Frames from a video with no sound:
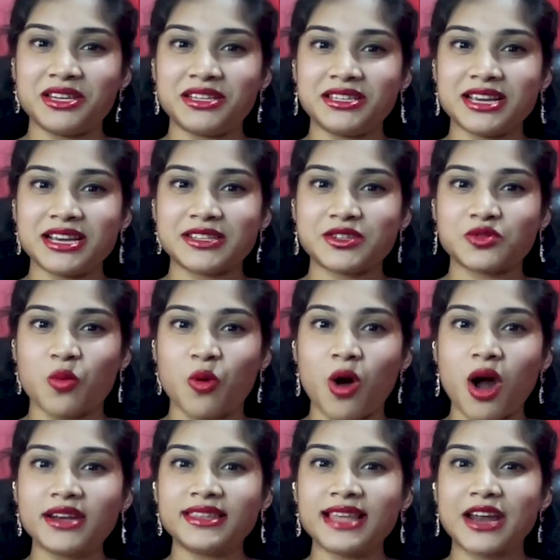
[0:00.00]
India
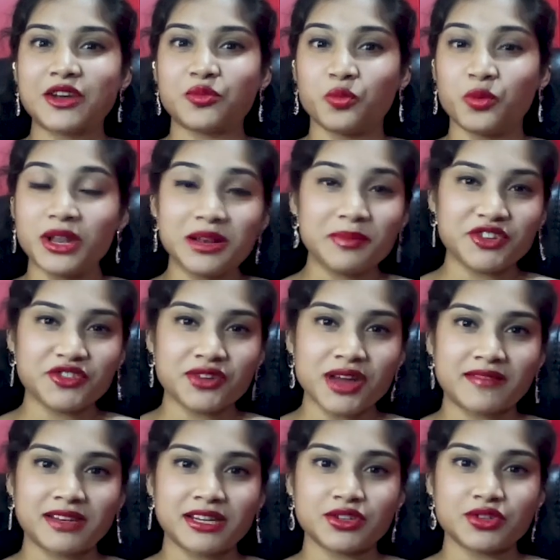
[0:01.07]
squad that will be
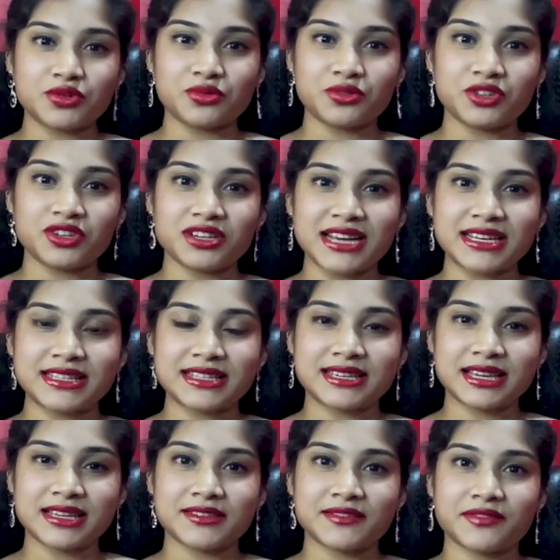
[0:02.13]
traveling to the United
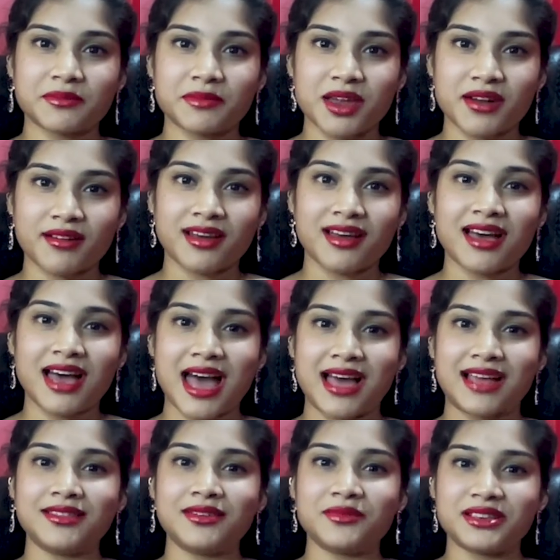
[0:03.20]
States of America
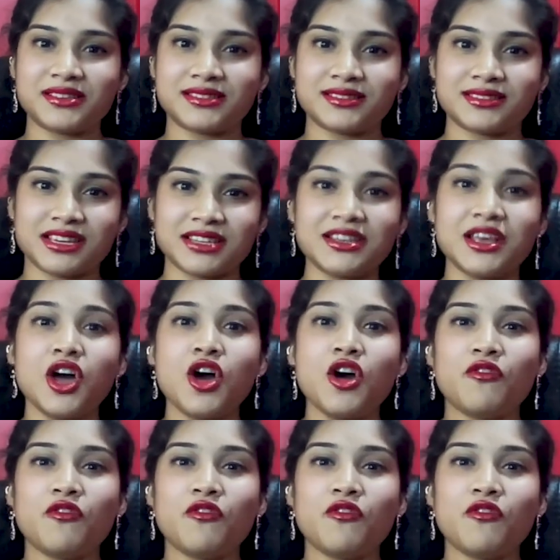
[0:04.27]
and the West Indies